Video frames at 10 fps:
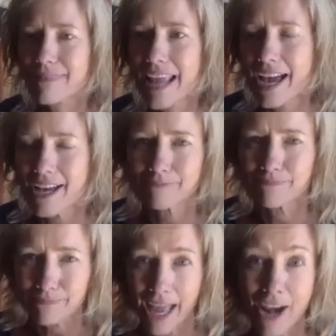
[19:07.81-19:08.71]
Yeah.
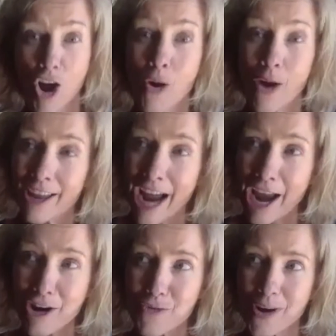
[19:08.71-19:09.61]
And I
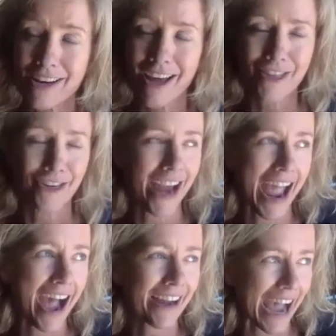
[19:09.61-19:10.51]
know one other
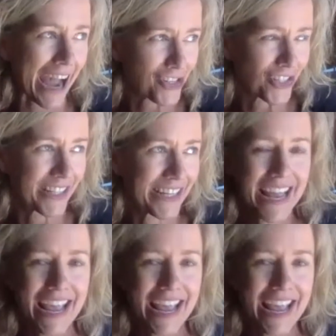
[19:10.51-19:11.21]
hack, actually.